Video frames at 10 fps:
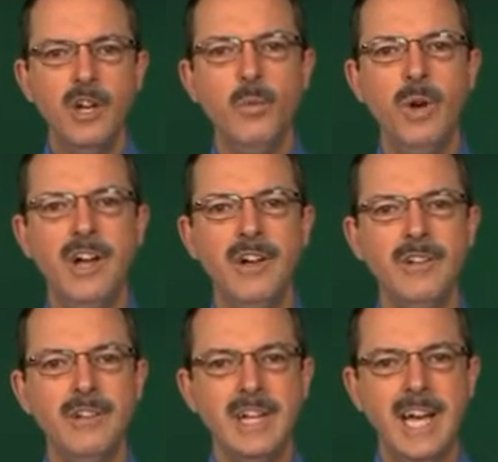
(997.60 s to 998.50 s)

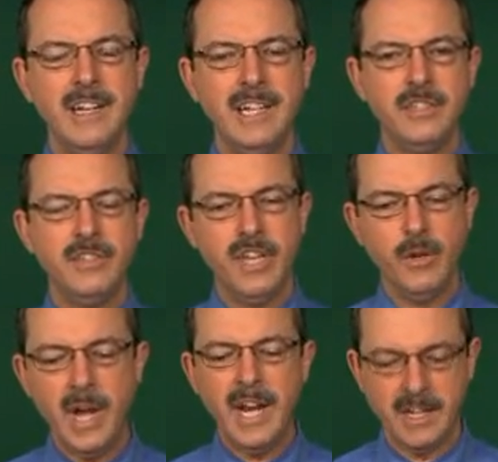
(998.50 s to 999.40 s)
Well, at least
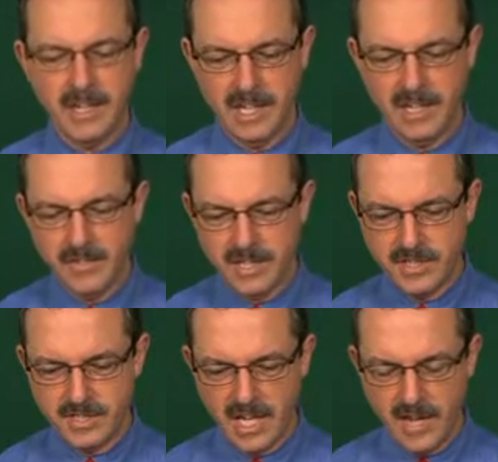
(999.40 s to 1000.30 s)
theoretically, this
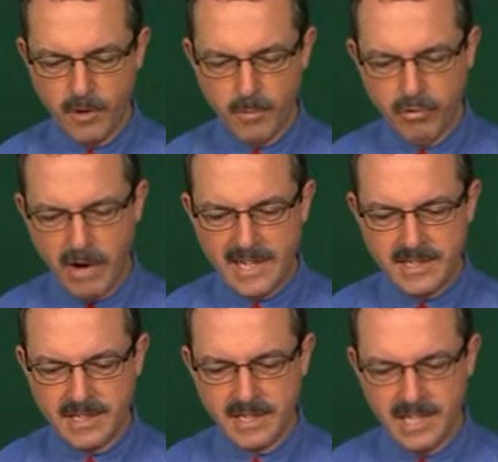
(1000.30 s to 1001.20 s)
is clever.
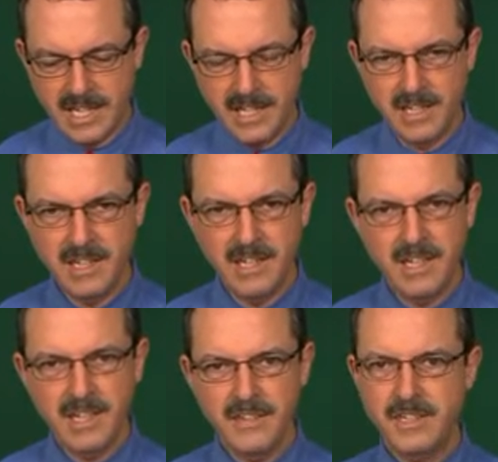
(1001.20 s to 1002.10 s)
Practically,
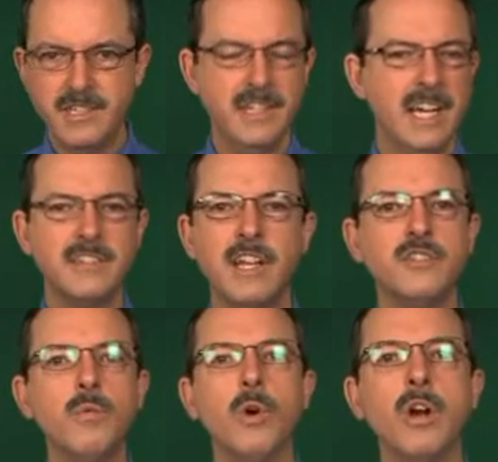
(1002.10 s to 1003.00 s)
this index
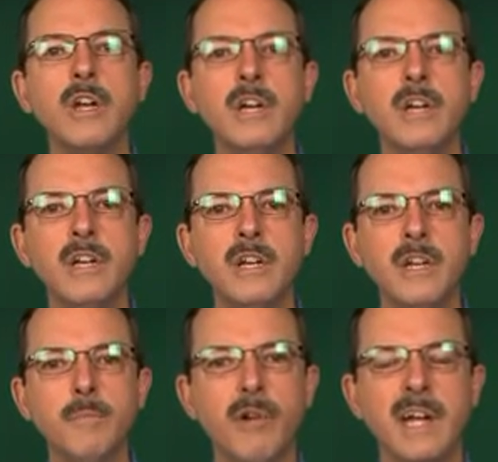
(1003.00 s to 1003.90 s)
doesn't work.
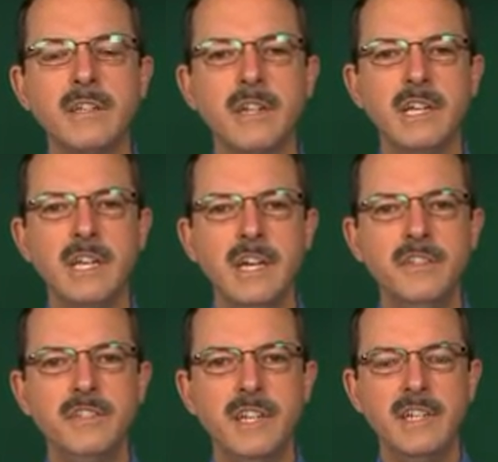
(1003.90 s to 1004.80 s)
Practically,
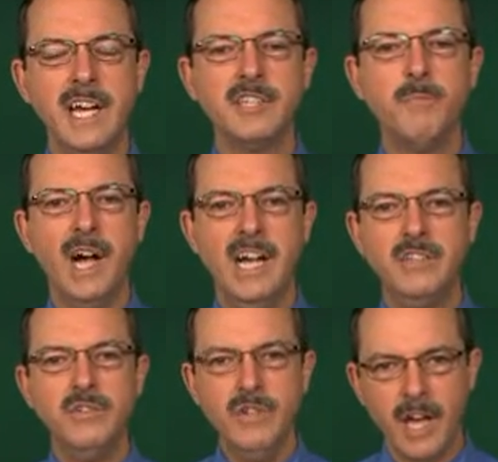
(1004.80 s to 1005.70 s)
this index
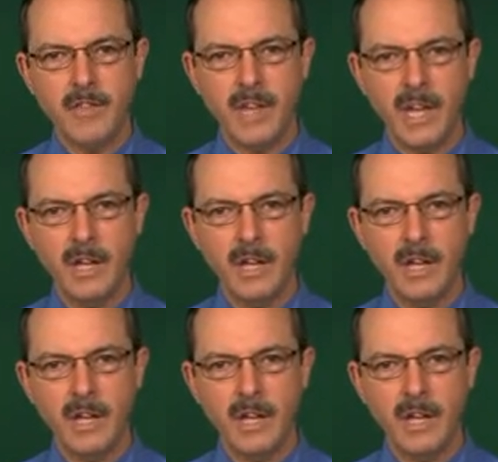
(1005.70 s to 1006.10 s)
buys you nothing.